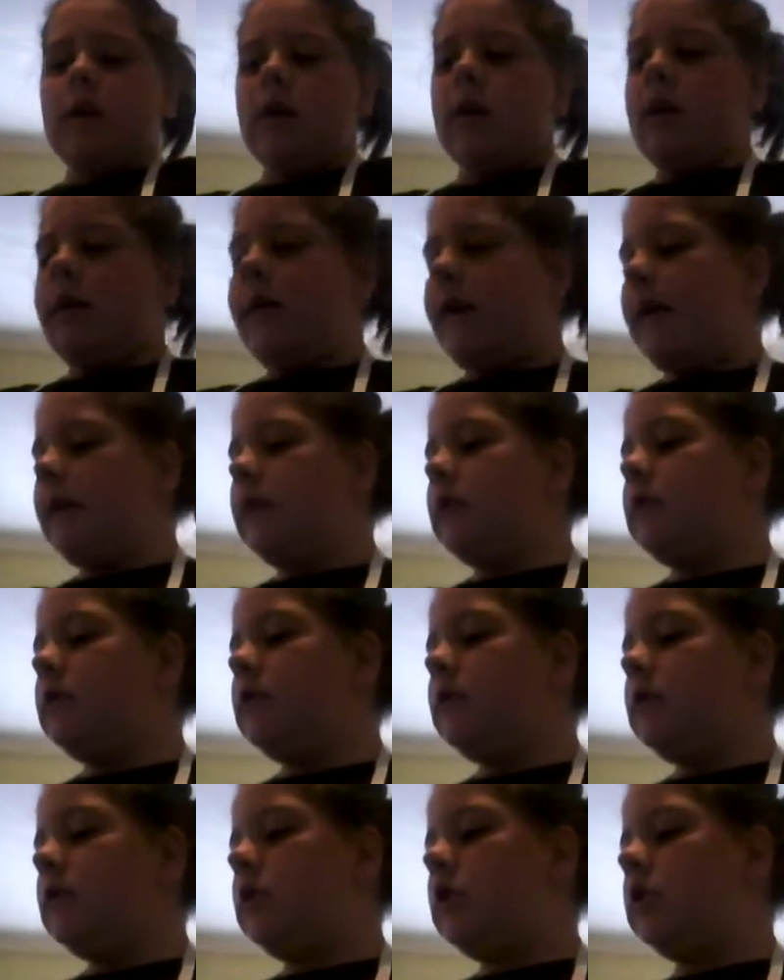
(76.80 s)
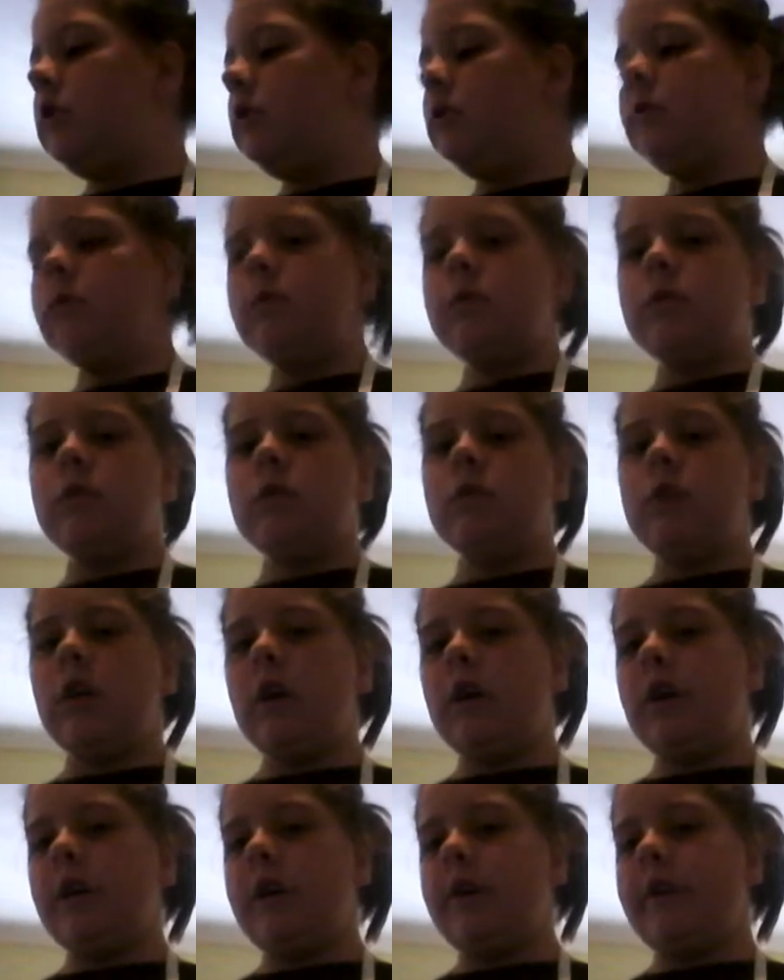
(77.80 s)
And then to
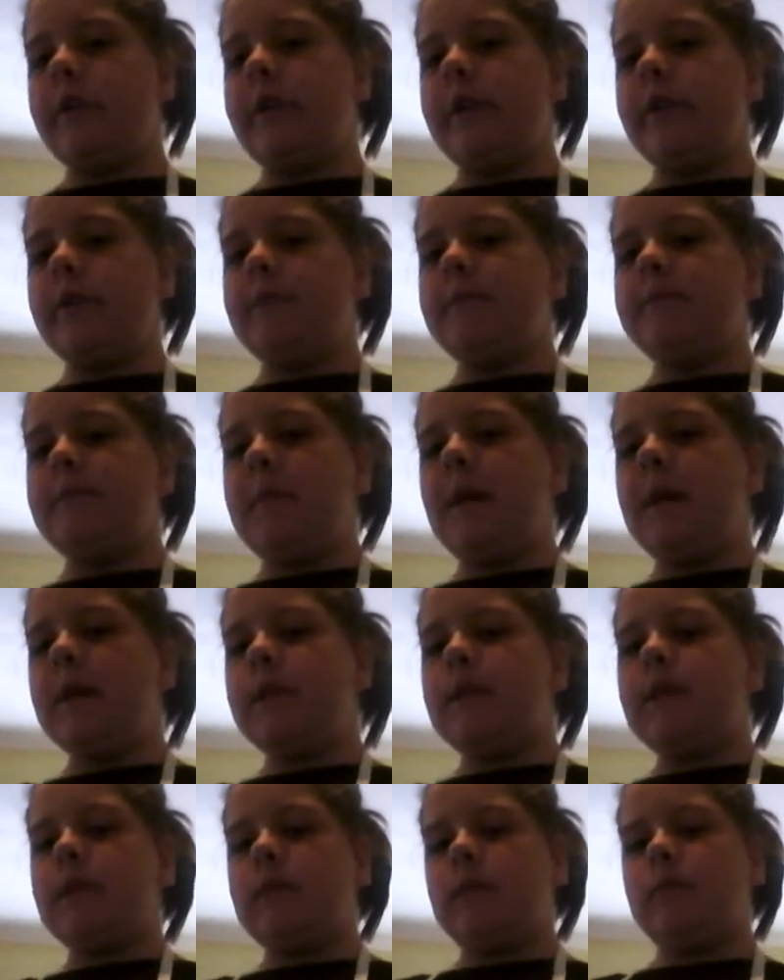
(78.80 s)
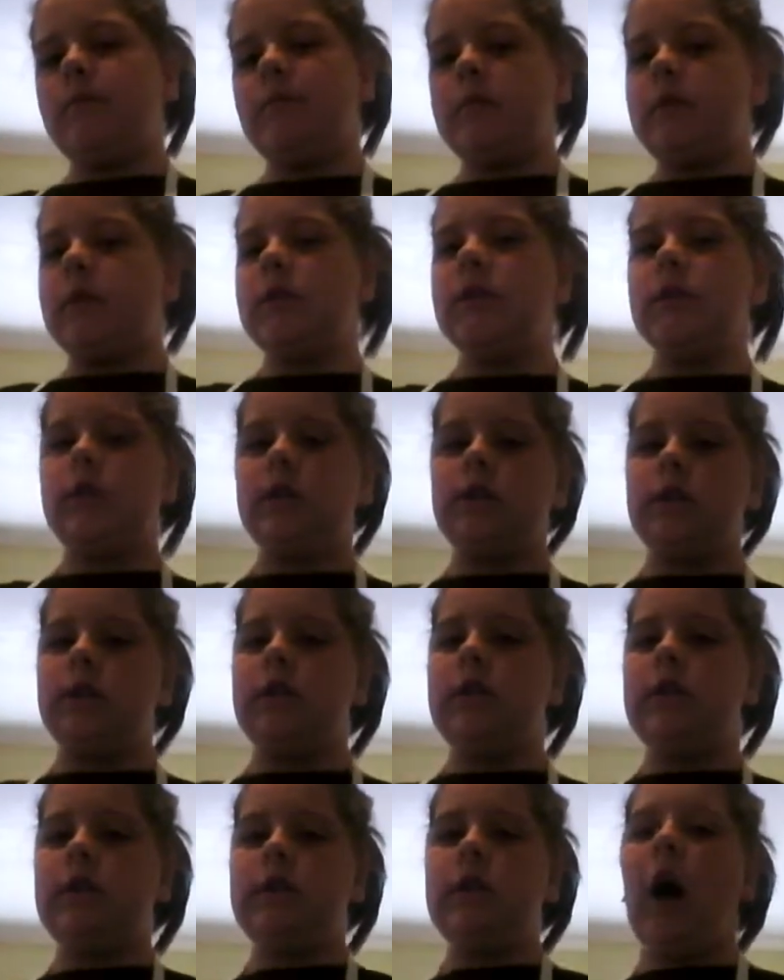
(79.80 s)
stir and mix and
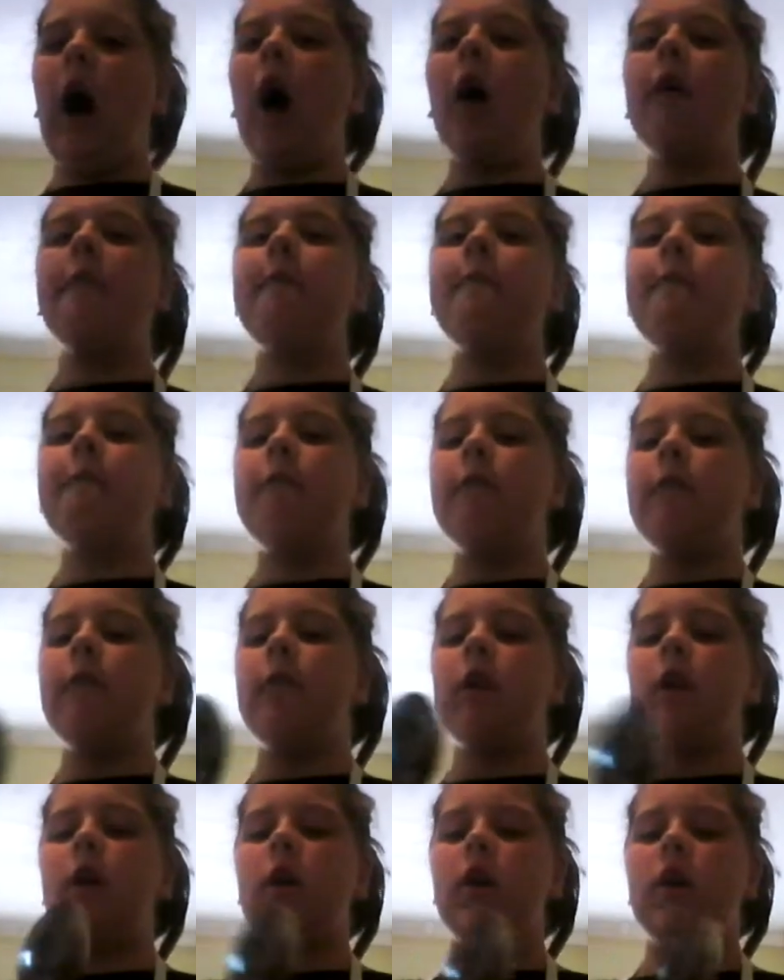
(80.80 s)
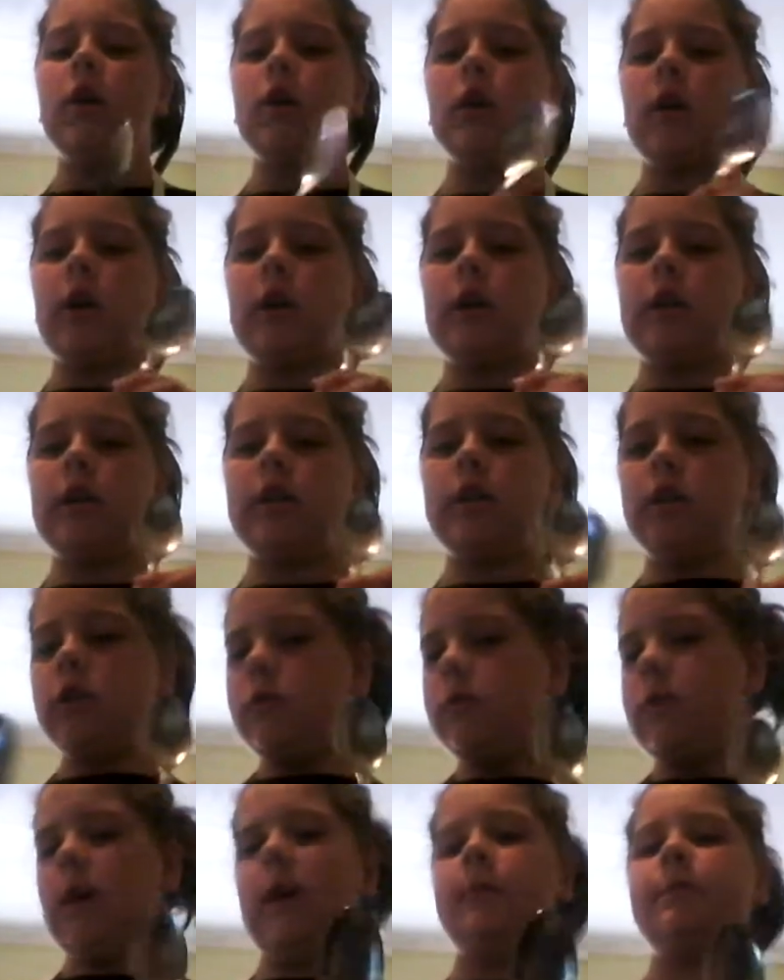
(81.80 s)
stuff, I'm going to need
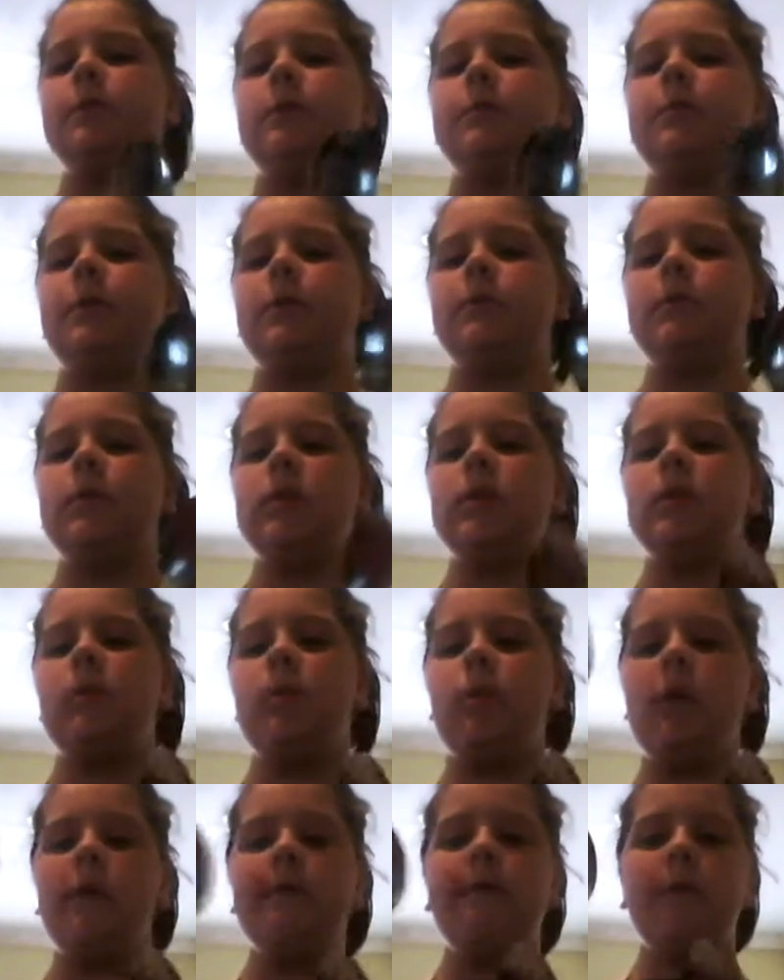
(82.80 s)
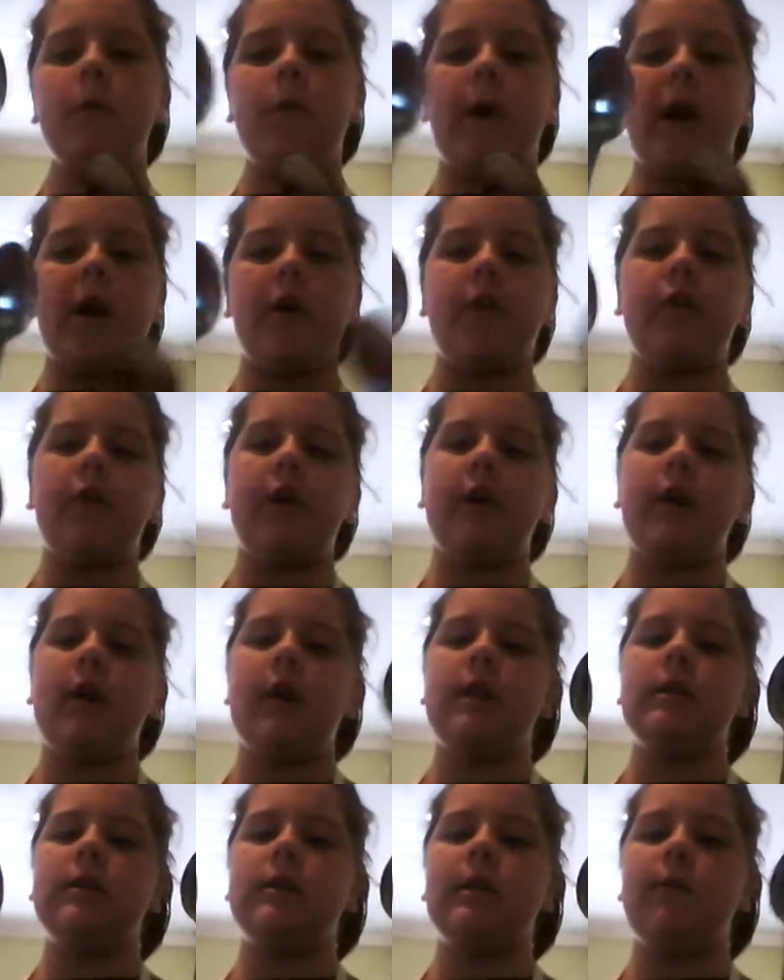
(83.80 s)
2 tablespoons, 1 for wet
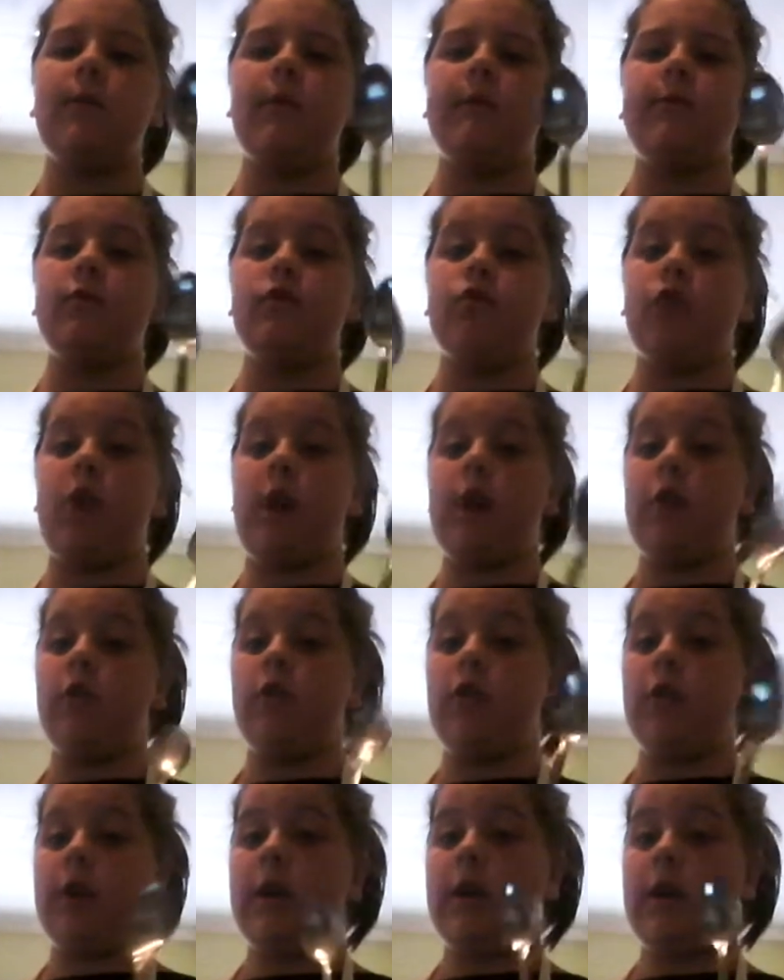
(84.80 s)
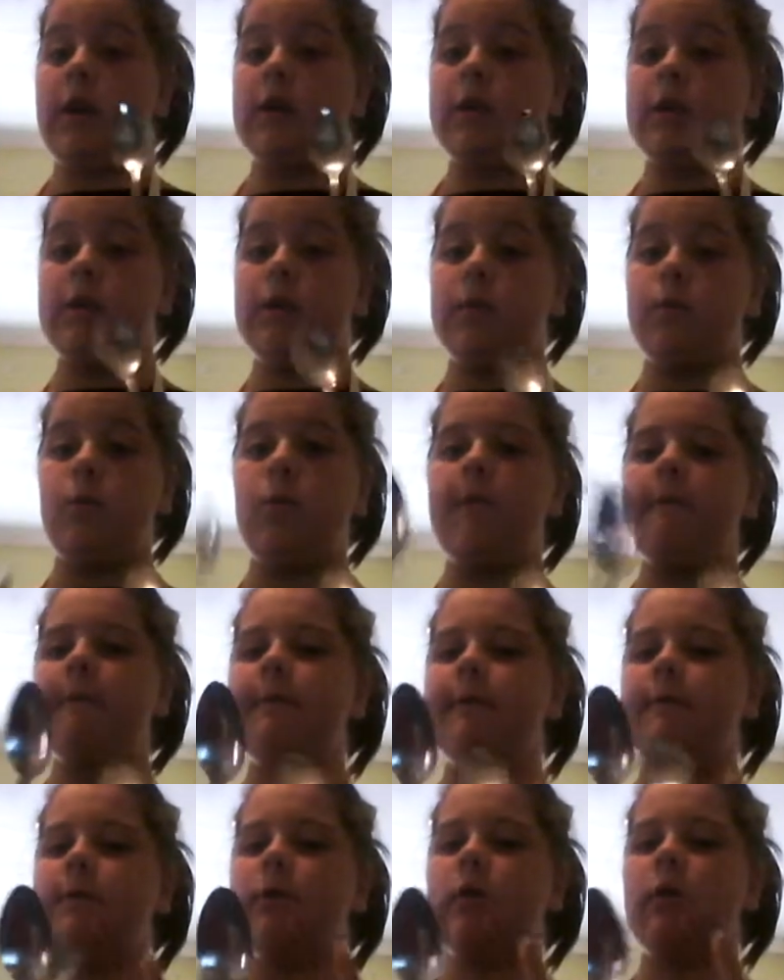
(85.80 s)
ingredients and 1 for dry ingredients.
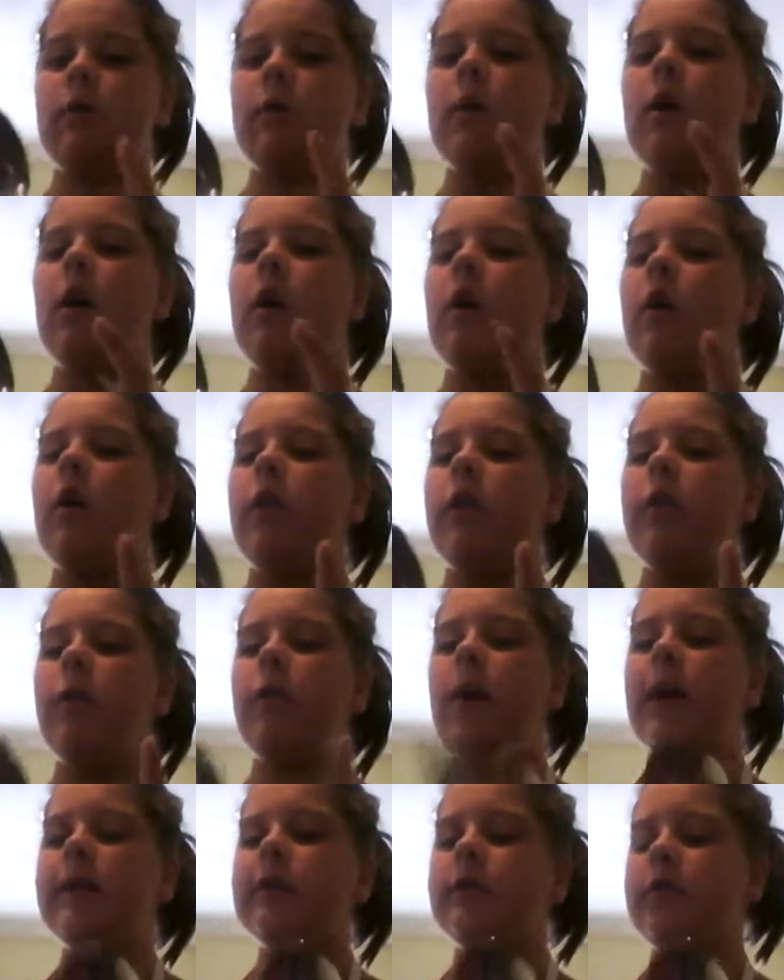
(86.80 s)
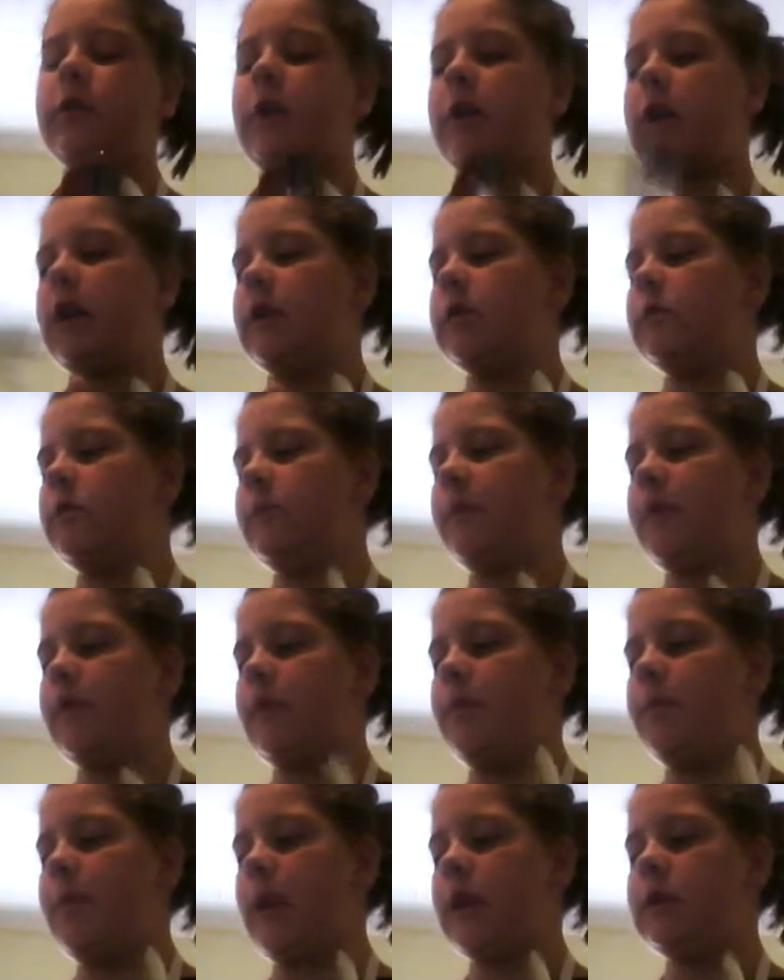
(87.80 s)
So the wet ingredients would be
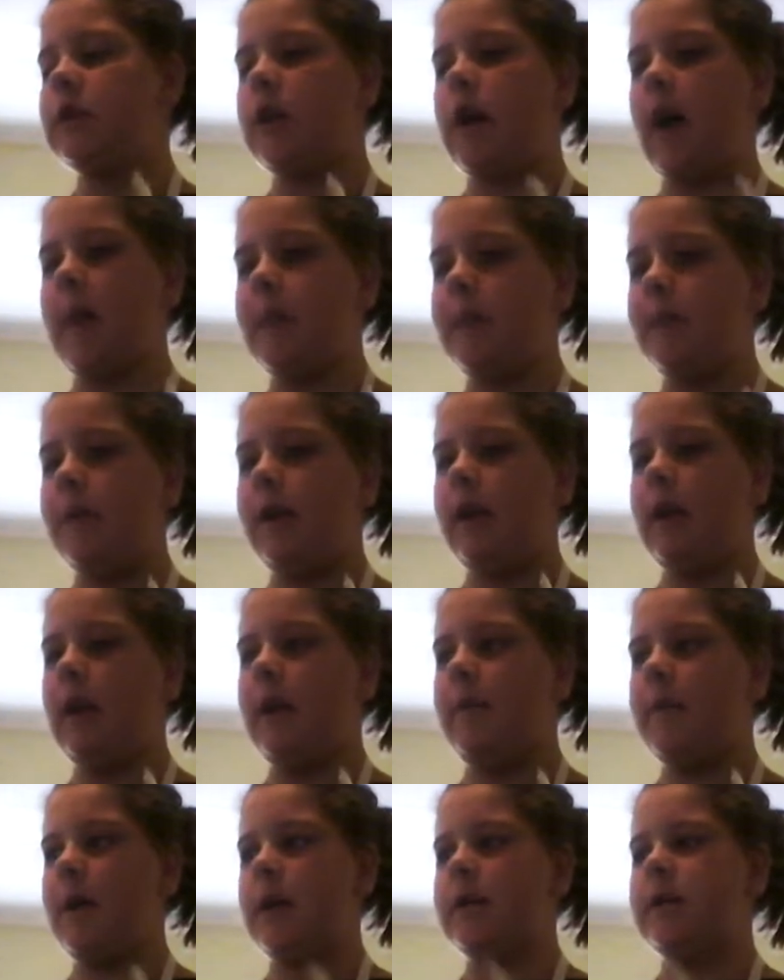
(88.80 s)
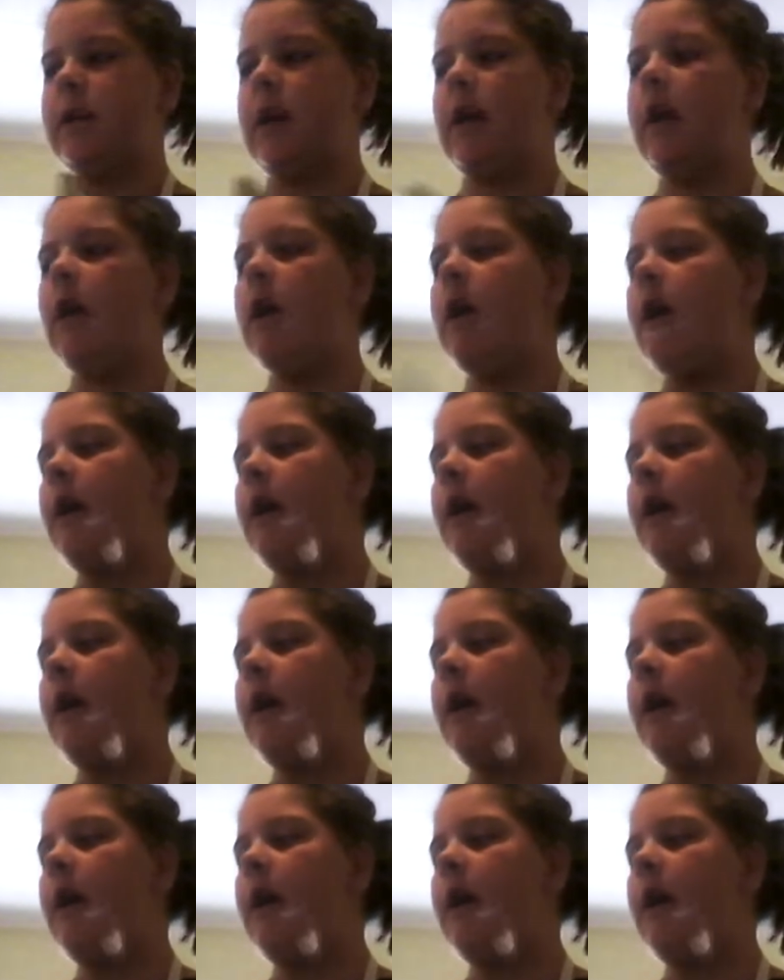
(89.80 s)
the butter and the peanut butter,